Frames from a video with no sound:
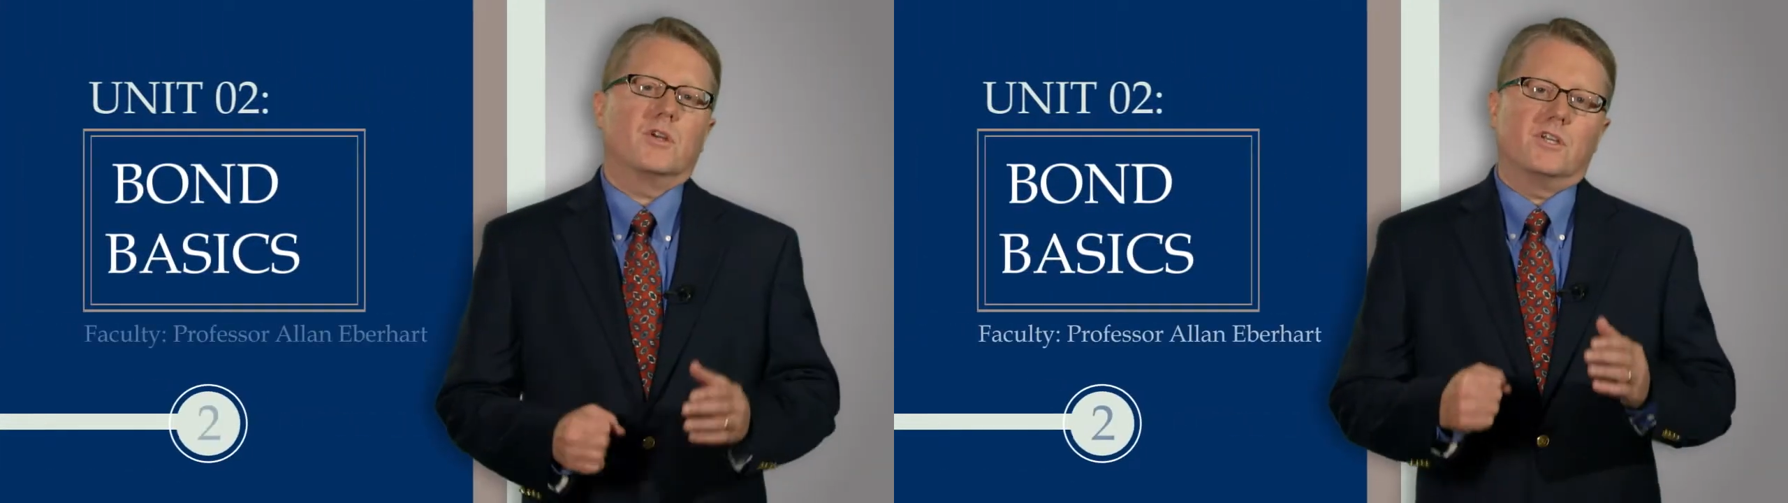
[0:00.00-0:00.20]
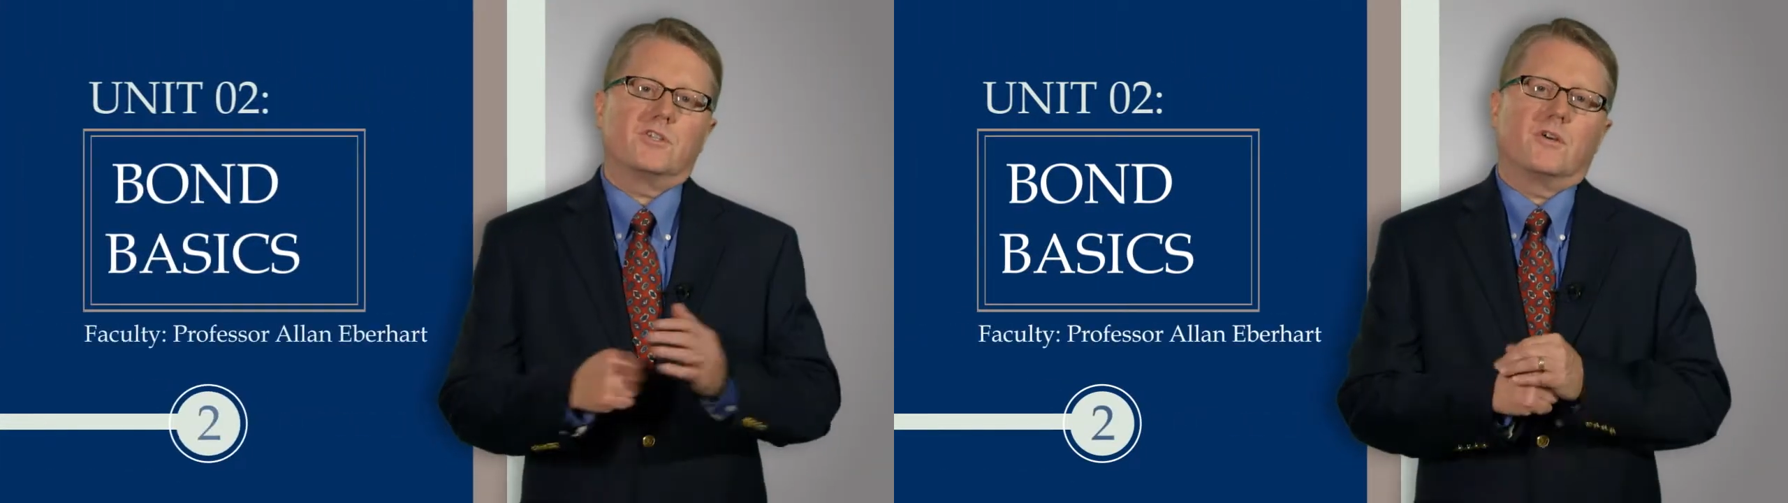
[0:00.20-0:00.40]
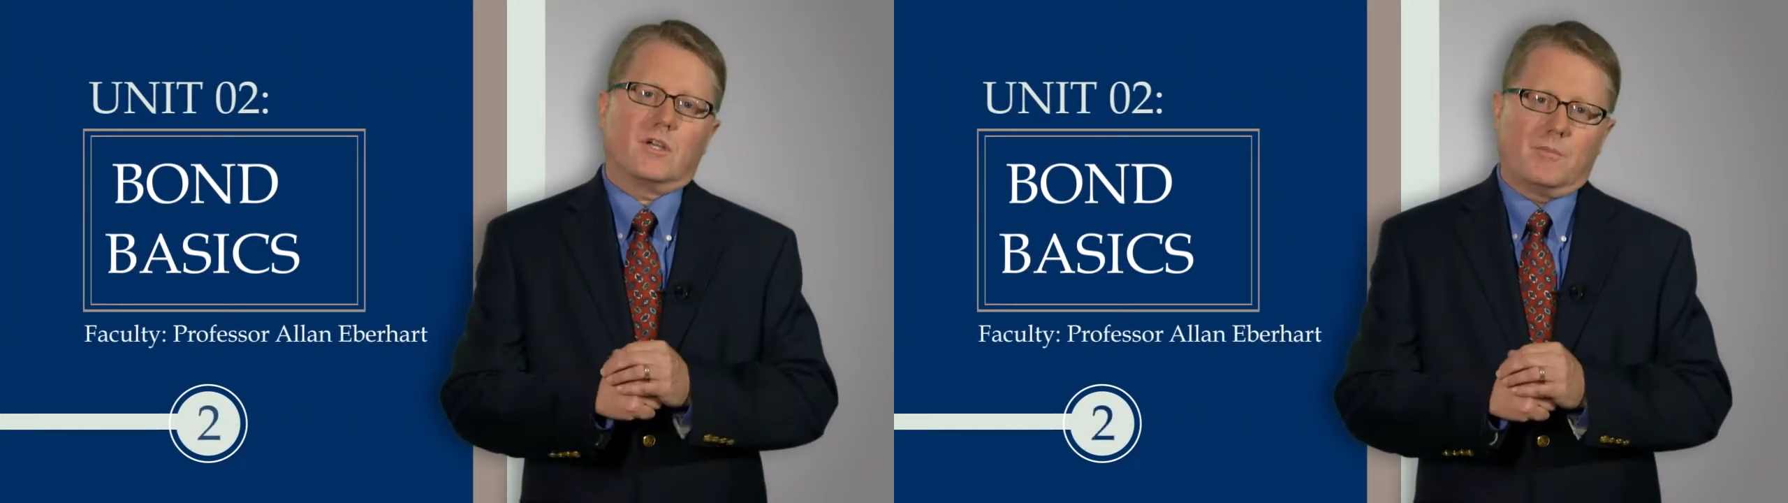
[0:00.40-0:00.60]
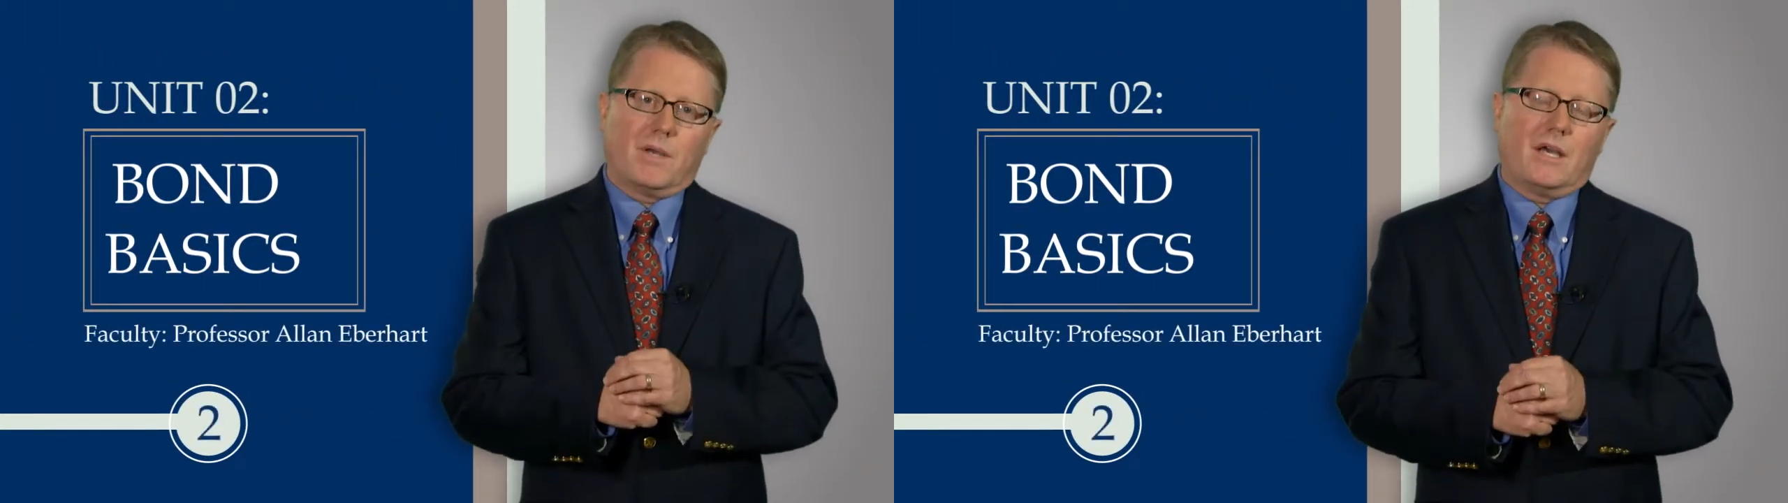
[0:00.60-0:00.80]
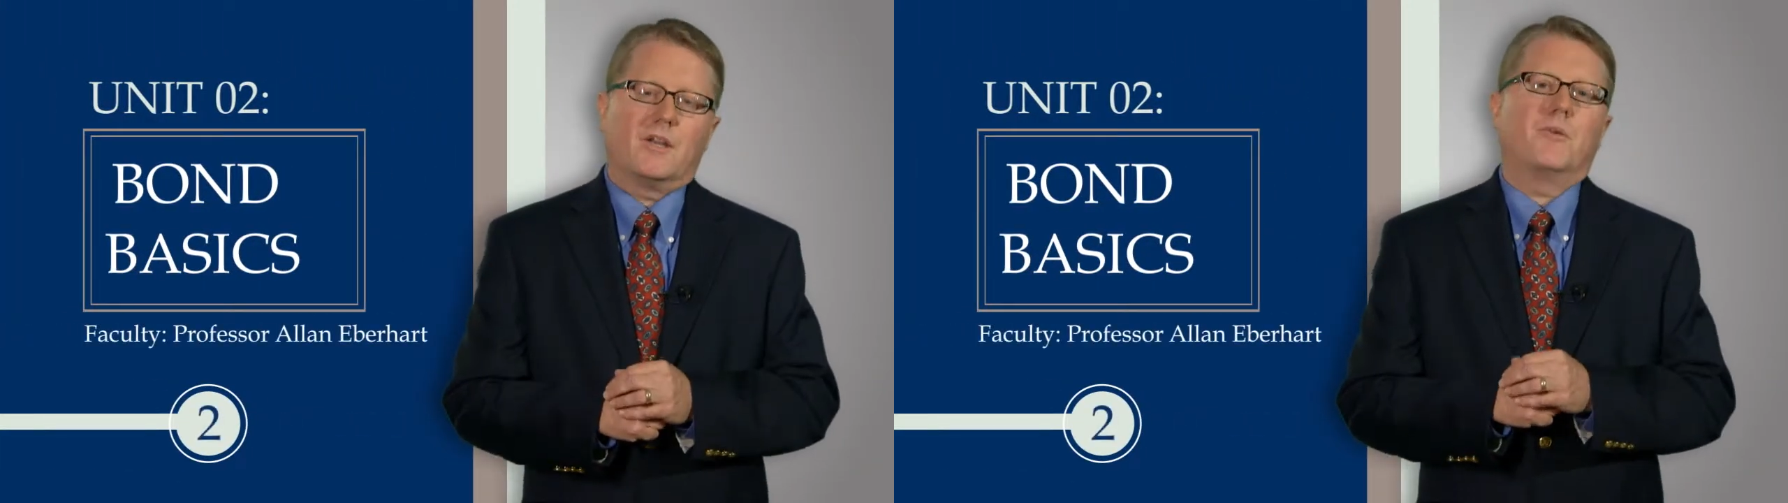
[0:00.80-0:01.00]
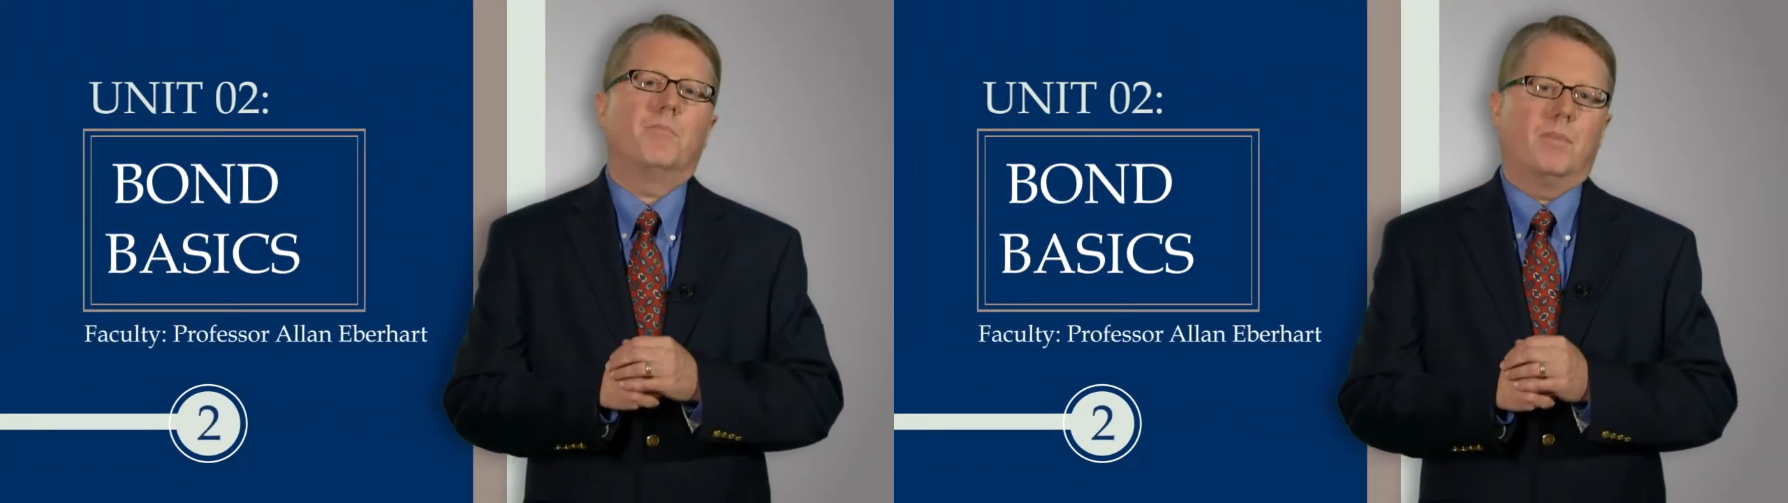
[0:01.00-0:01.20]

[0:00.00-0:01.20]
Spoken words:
going to talk about